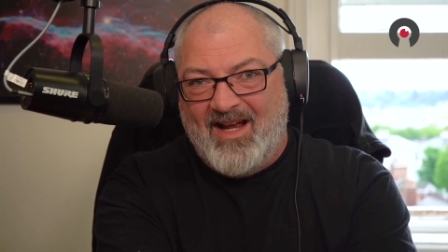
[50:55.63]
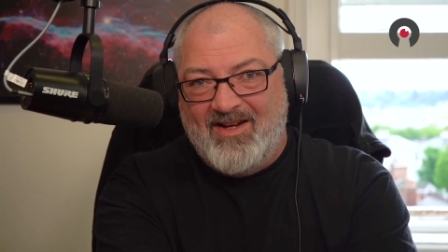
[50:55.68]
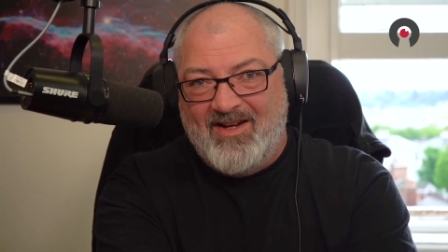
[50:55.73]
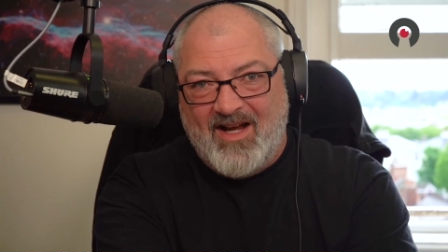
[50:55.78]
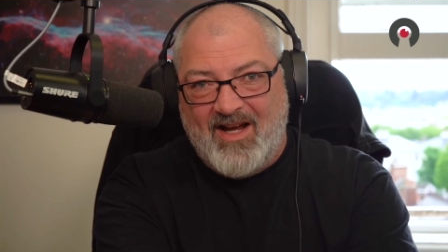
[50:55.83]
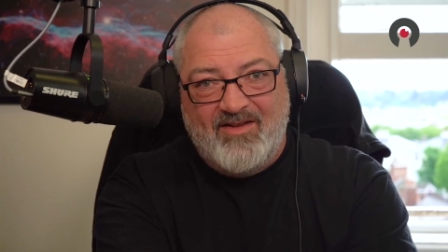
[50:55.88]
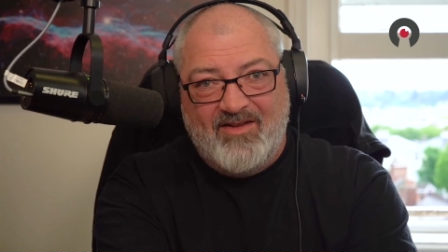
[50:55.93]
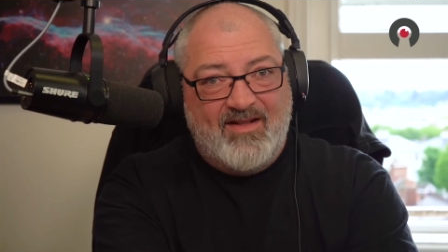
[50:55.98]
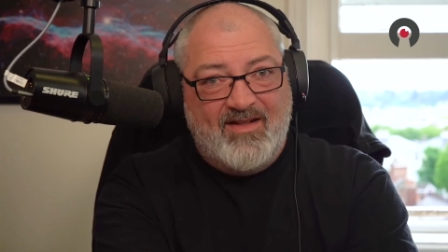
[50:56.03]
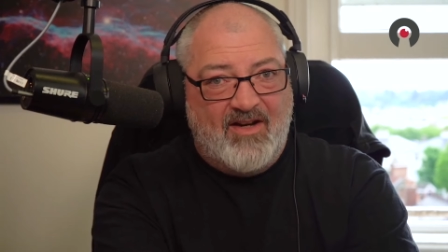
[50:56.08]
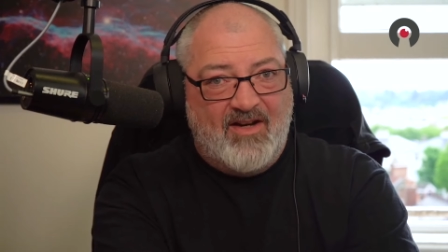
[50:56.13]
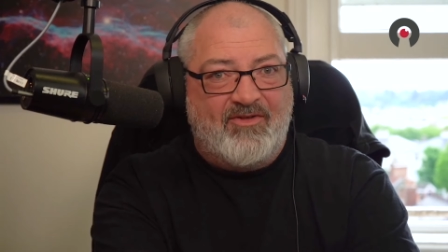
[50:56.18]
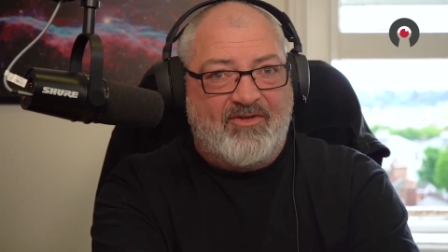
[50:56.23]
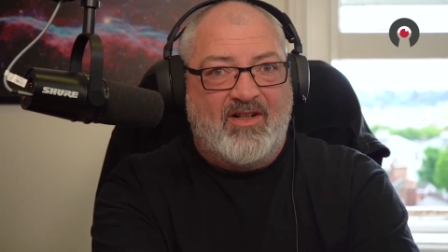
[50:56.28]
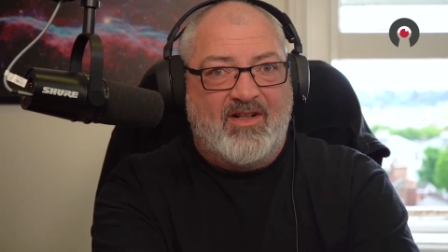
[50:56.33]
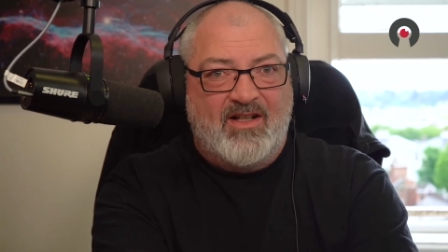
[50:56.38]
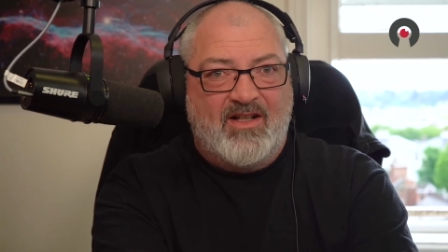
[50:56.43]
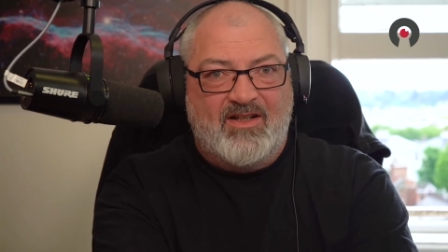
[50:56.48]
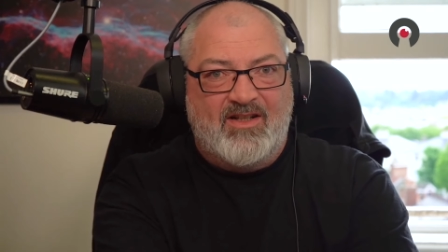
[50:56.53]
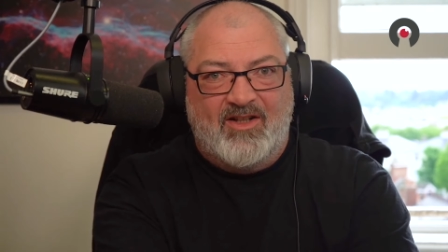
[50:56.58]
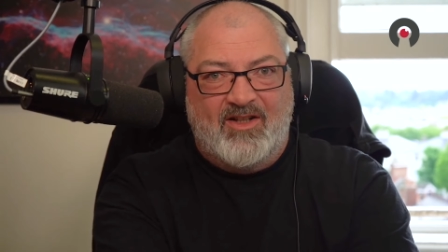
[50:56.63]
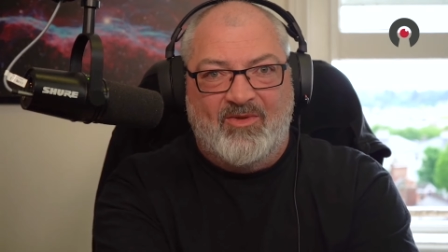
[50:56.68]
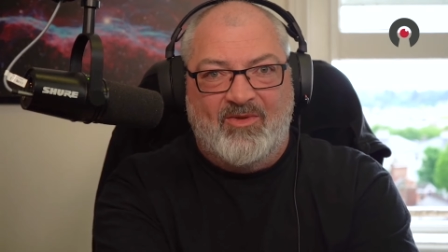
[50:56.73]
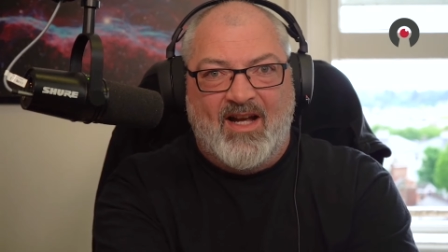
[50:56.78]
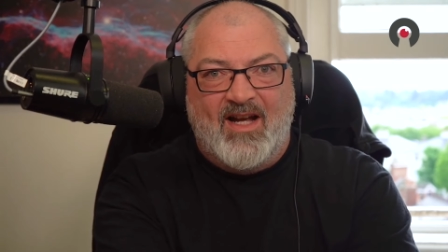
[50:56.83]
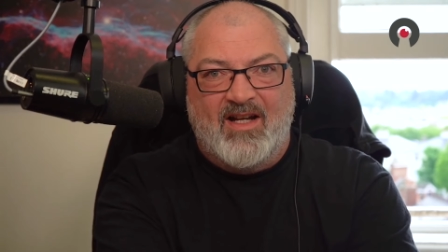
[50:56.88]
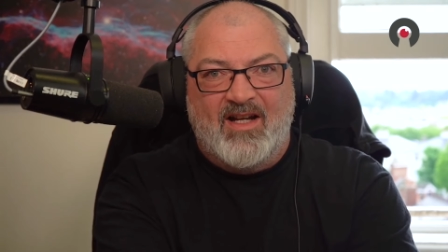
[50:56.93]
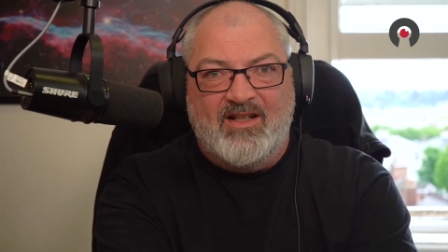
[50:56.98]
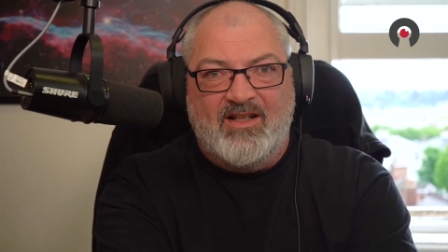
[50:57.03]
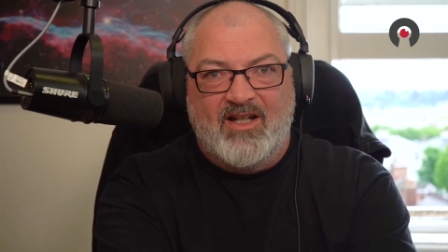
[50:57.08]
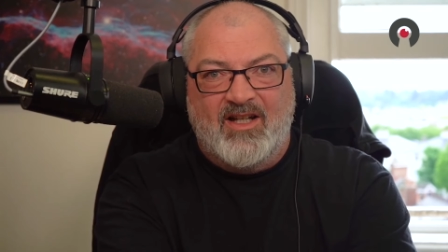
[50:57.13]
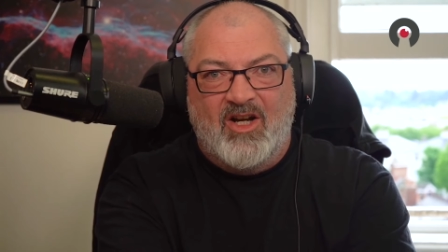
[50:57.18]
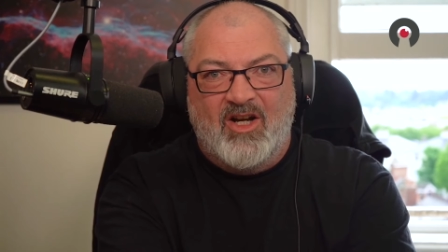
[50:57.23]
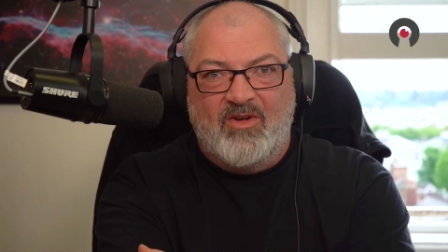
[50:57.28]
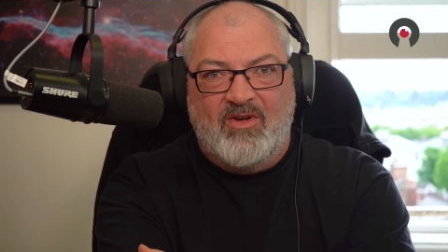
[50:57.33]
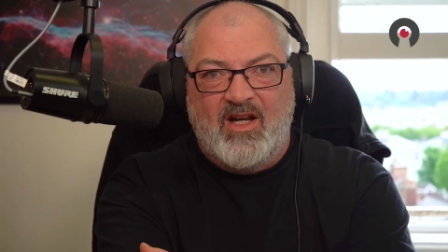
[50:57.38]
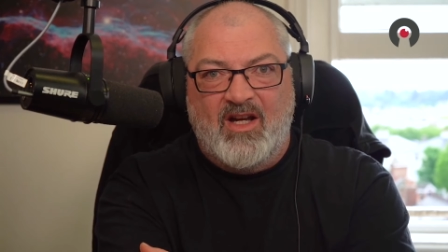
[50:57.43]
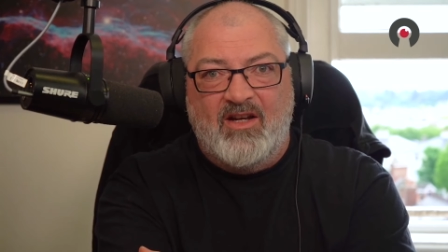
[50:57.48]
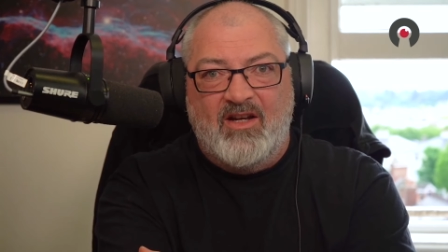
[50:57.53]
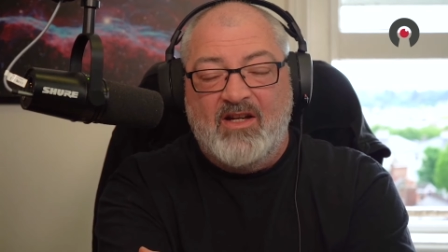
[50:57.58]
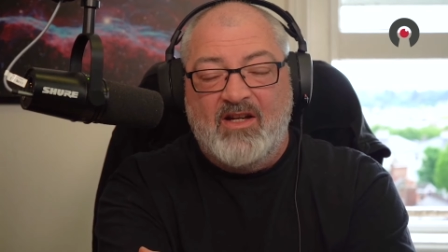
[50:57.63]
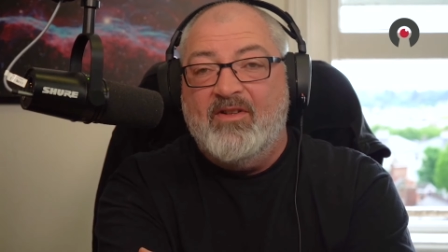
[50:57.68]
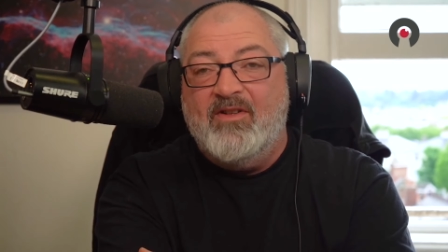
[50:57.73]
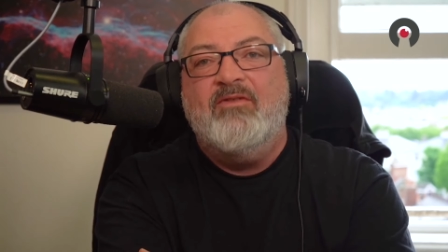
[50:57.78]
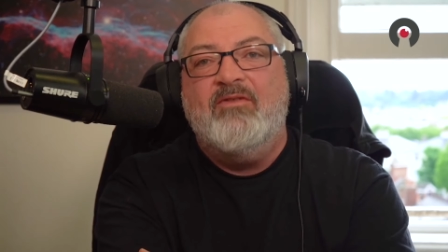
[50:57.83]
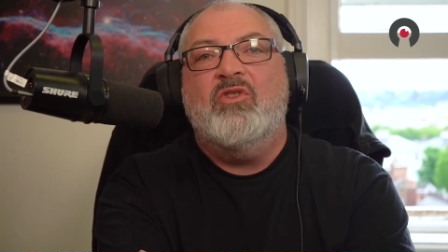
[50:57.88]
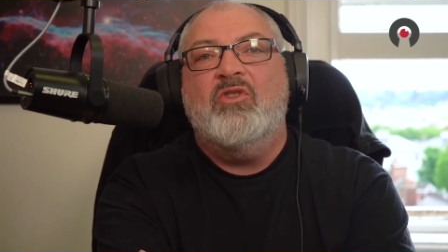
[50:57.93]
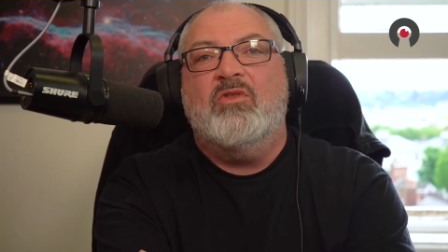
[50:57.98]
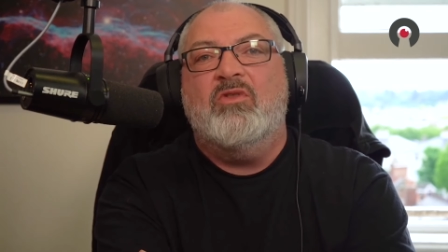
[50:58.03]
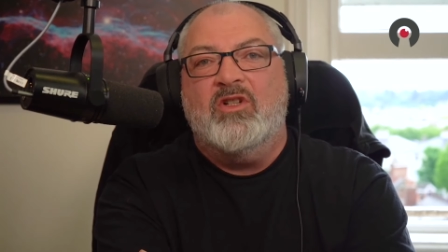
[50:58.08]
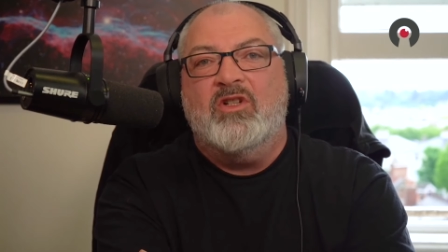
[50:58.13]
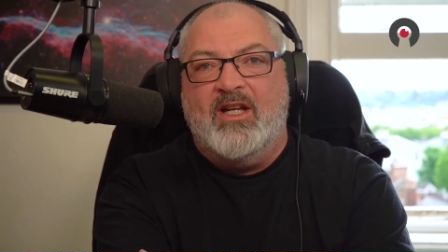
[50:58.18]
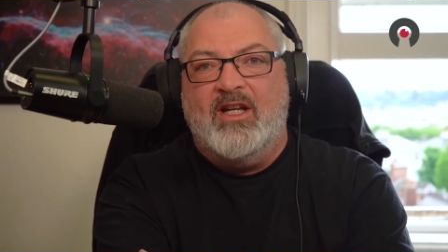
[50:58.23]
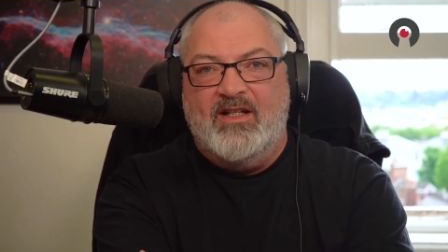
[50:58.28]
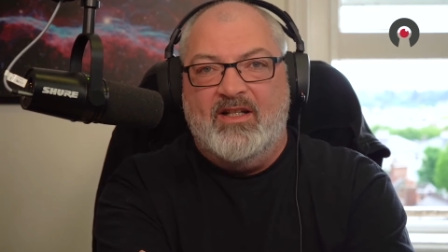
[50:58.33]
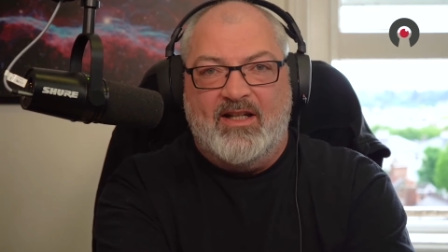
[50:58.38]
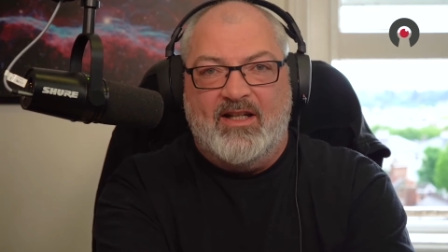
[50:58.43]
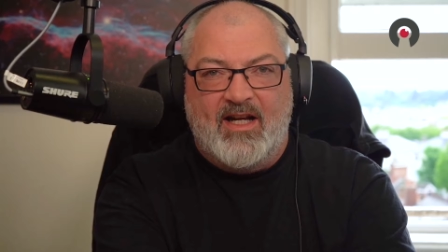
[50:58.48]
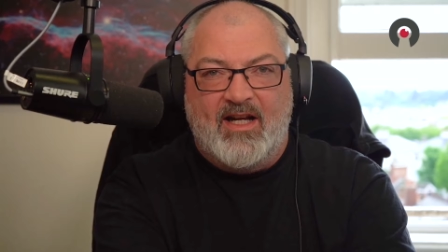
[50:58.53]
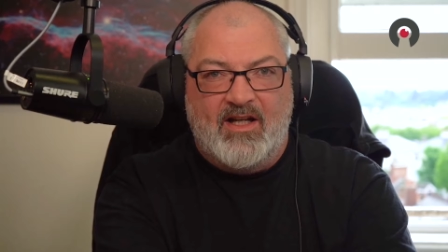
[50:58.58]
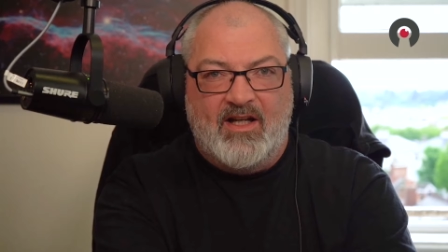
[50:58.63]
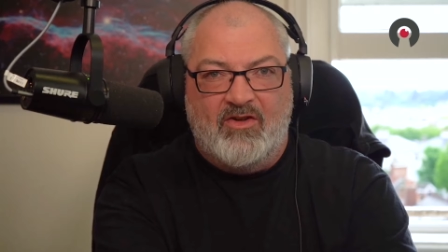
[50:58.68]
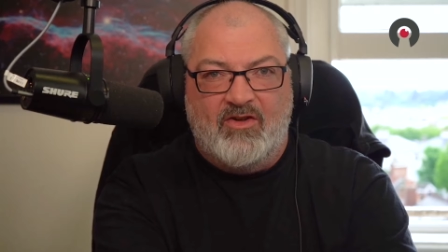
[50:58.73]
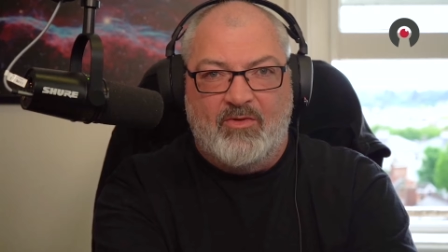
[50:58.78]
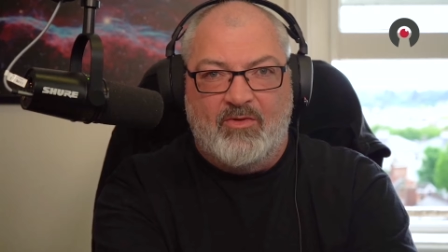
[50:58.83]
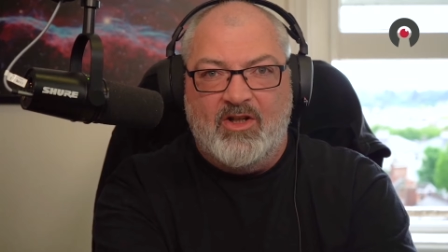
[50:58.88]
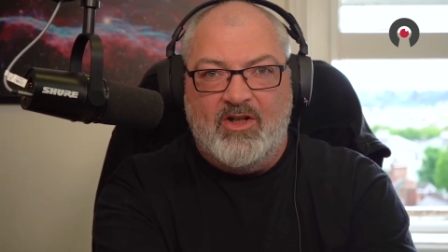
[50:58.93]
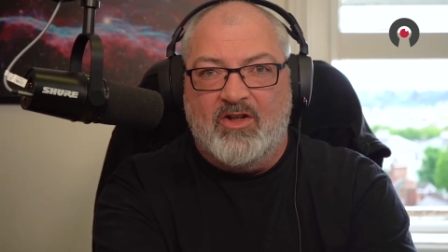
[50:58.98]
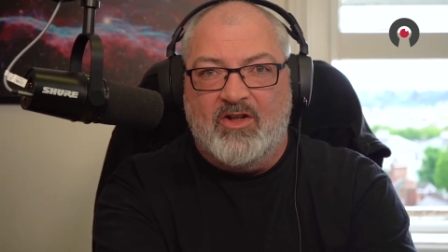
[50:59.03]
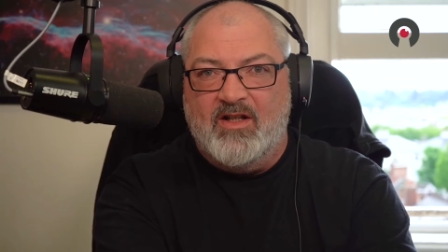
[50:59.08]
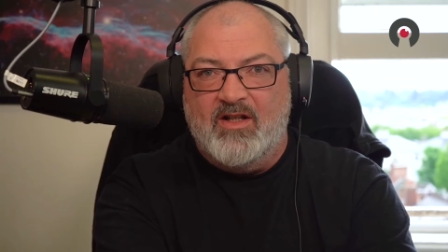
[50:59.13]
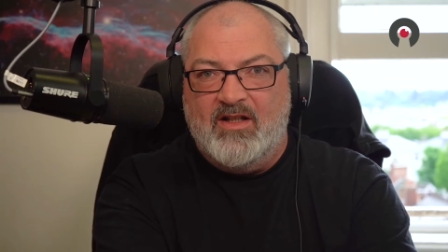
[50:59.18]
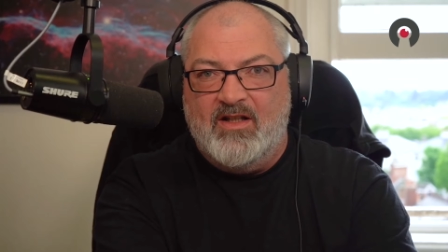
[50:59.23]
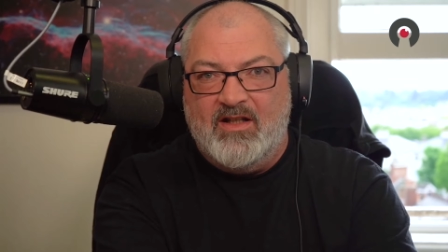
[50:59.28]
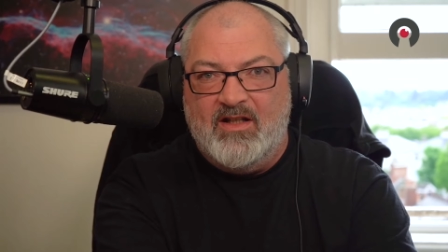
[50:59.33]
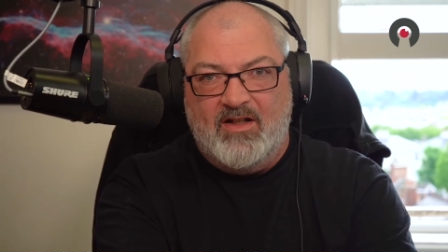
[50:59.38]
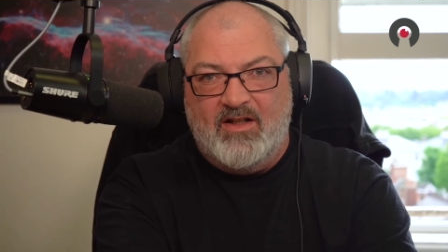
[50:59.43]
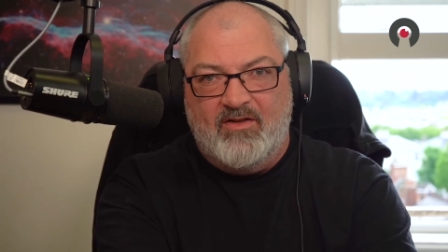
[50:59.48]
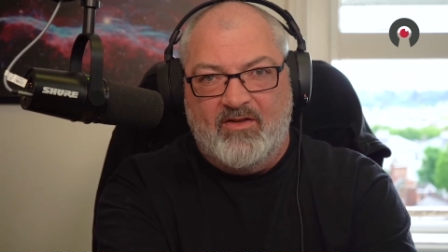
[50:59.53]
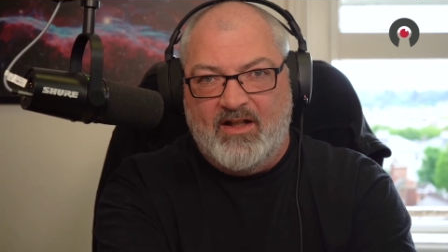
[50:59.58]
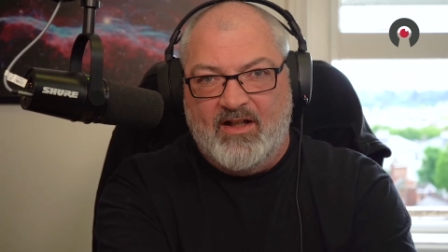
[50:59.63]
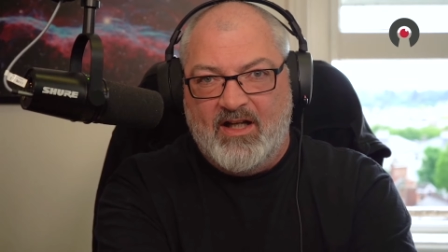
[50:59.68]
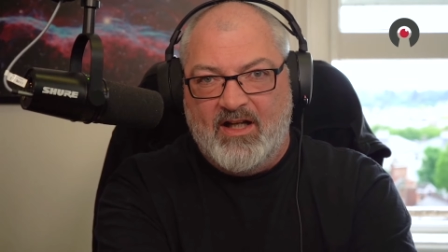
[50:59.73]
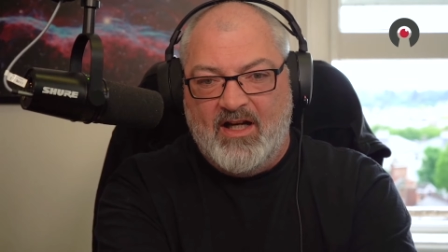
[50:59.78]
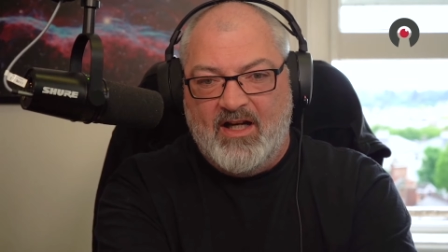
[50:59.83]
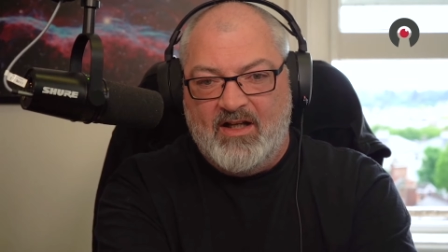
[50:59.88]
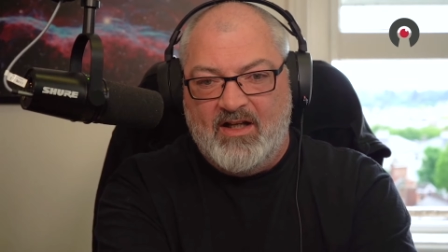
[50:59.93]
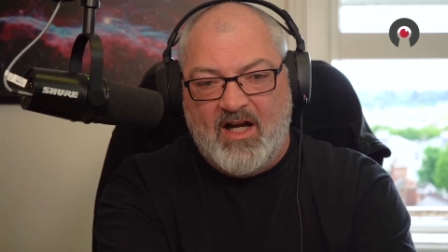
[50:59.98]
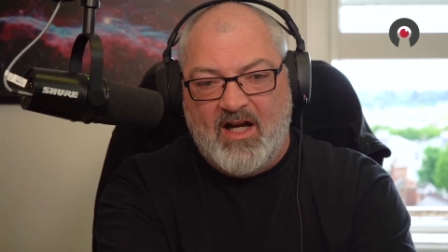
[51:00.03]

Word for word: and and definitely do that. You know, even if you're looking to get into it, you're considering it.